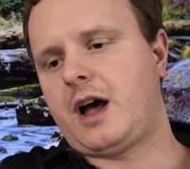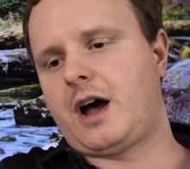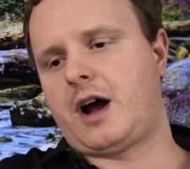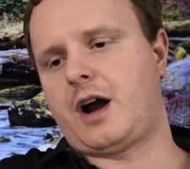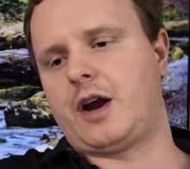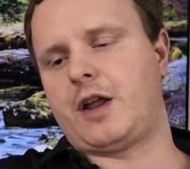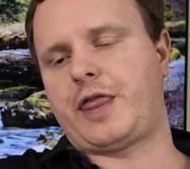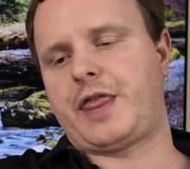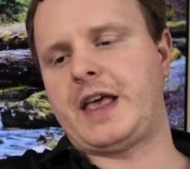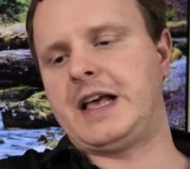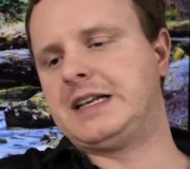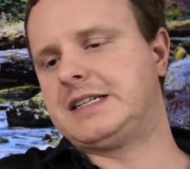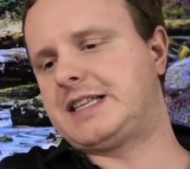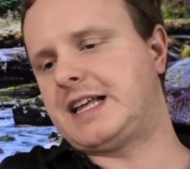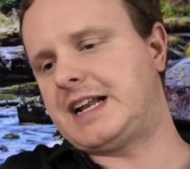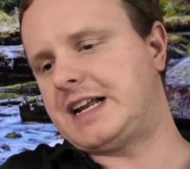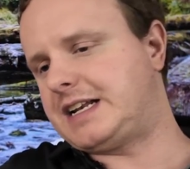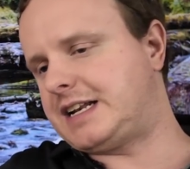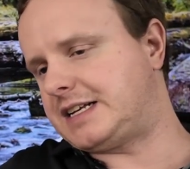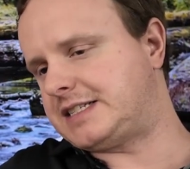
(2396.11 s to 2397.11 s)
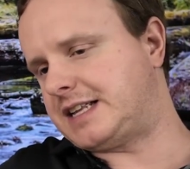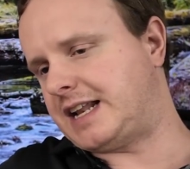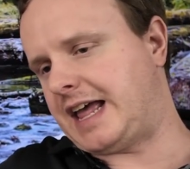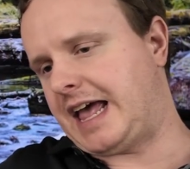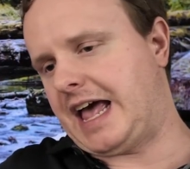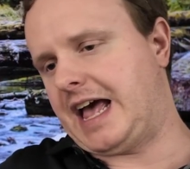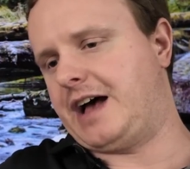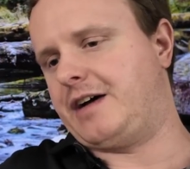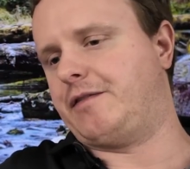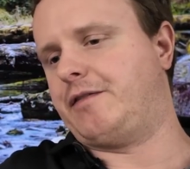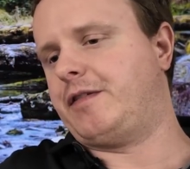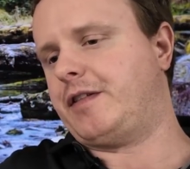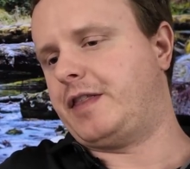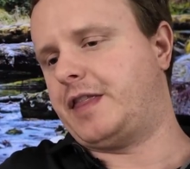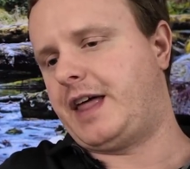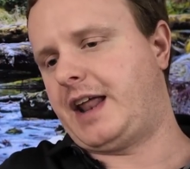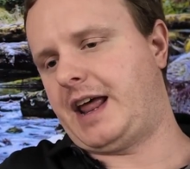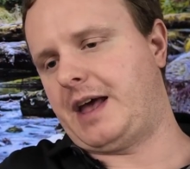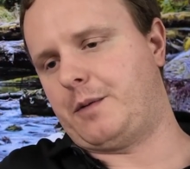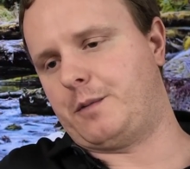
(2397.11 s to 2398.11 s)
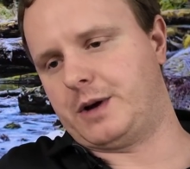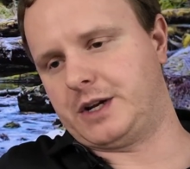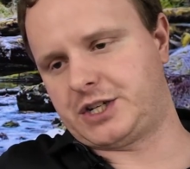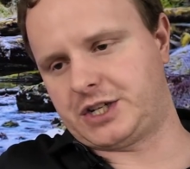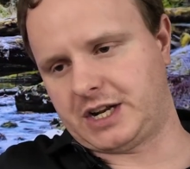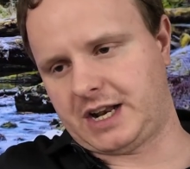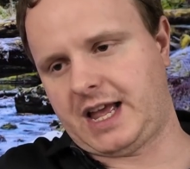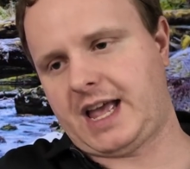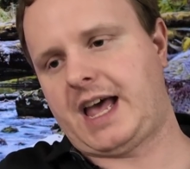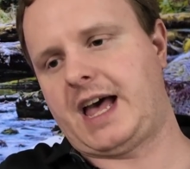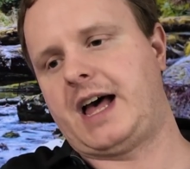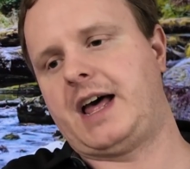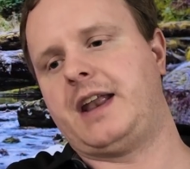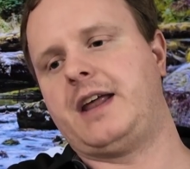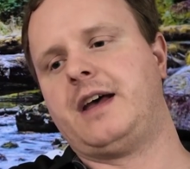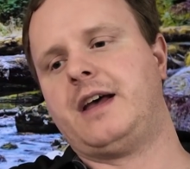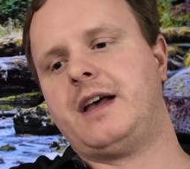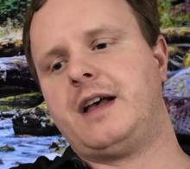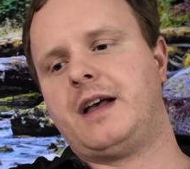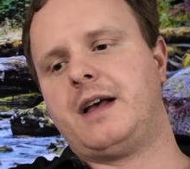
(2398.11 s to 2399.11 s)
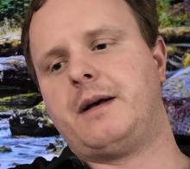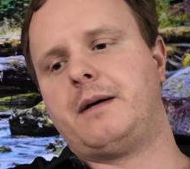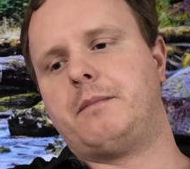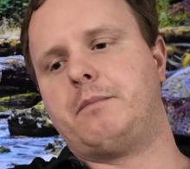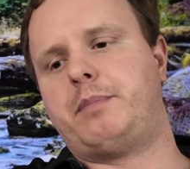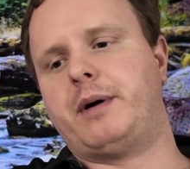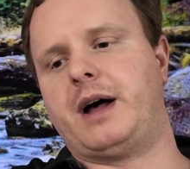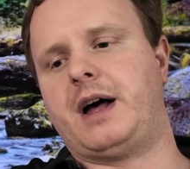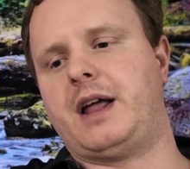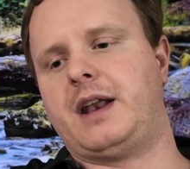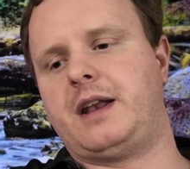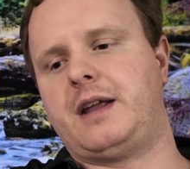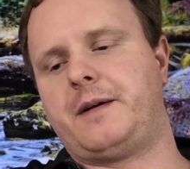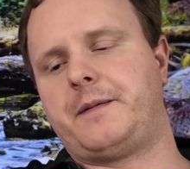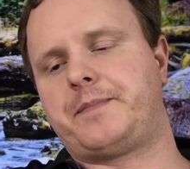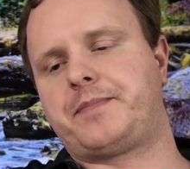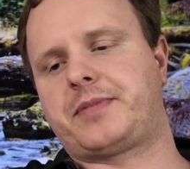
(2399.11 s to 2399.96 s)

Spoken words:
are things that it doesn't have that I wish it had, but